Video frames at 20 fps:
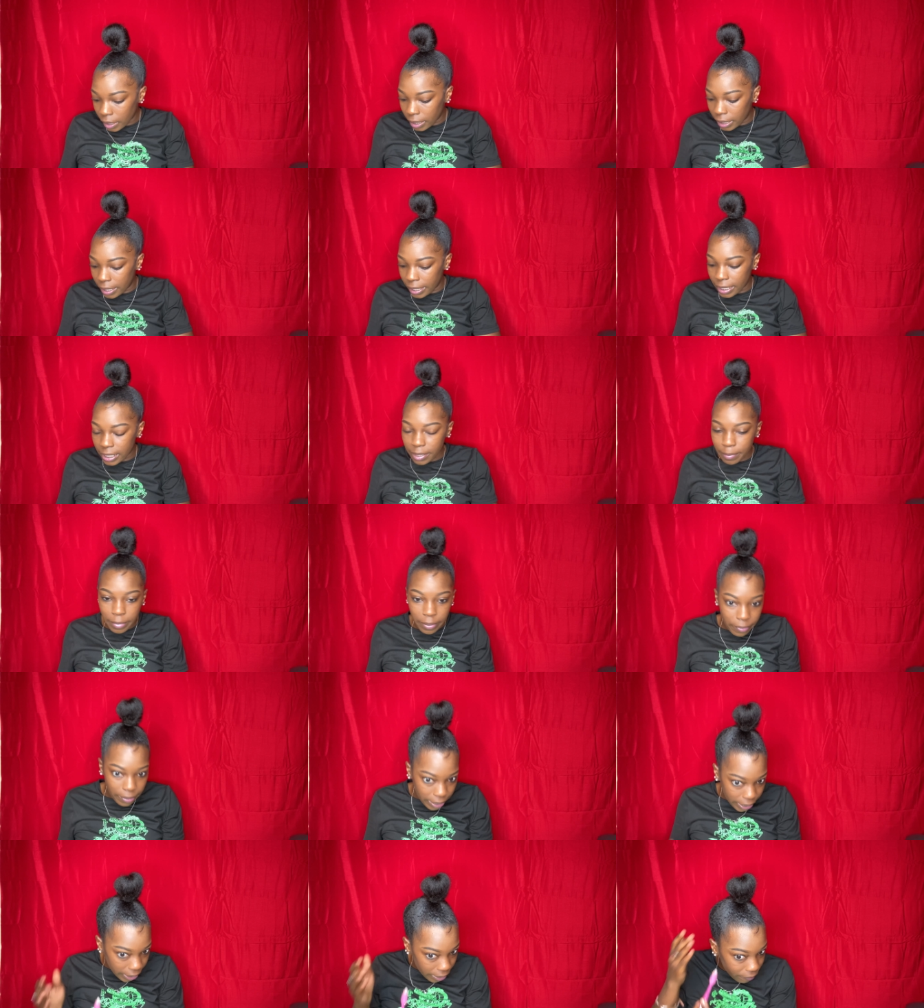Gets me
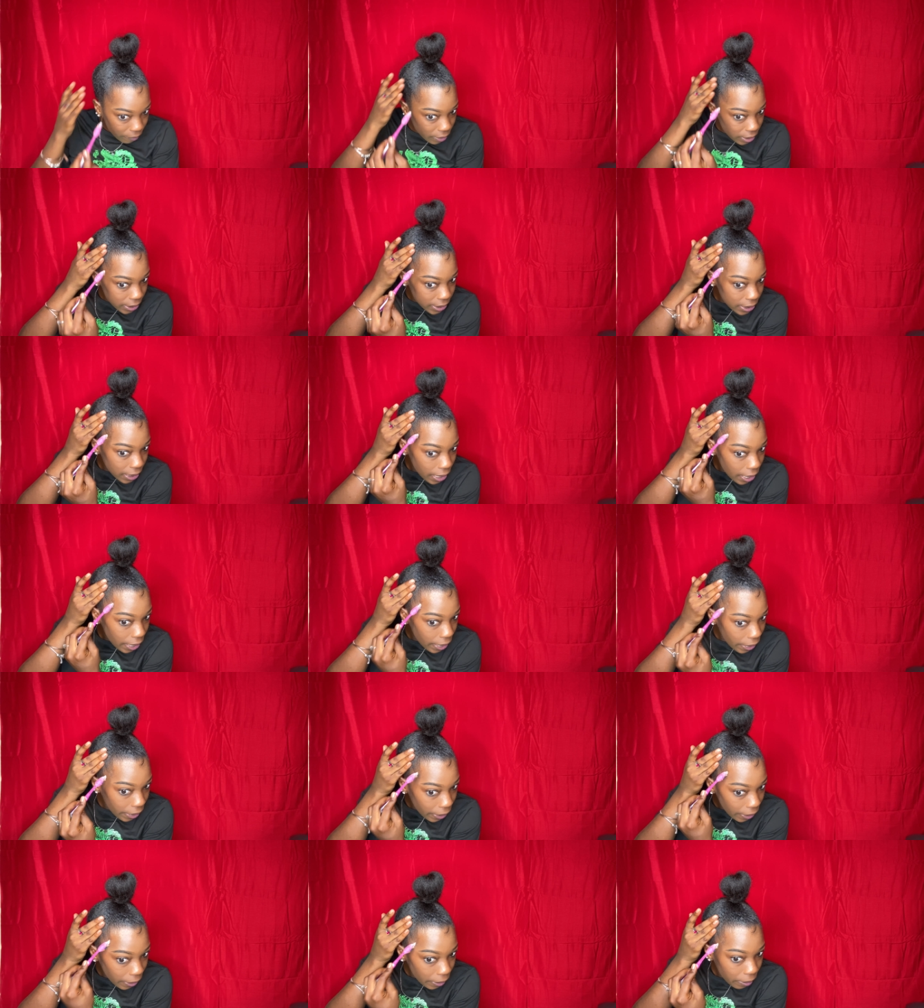right every
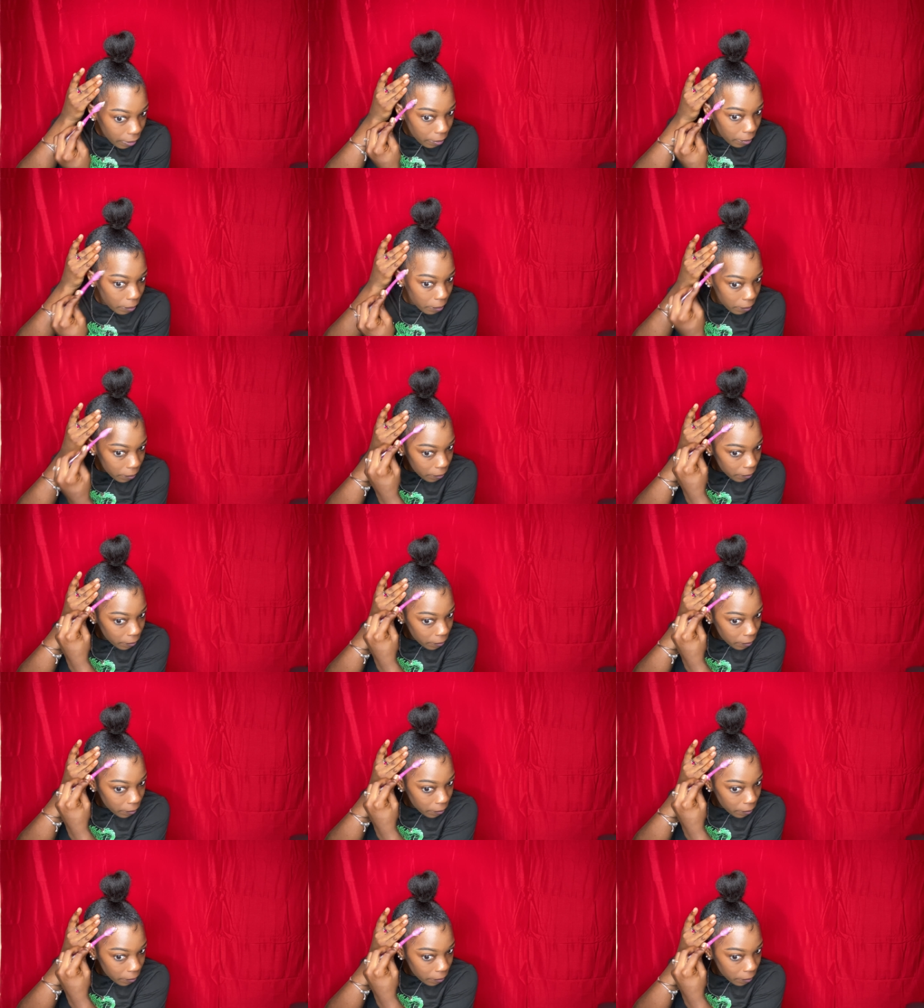time.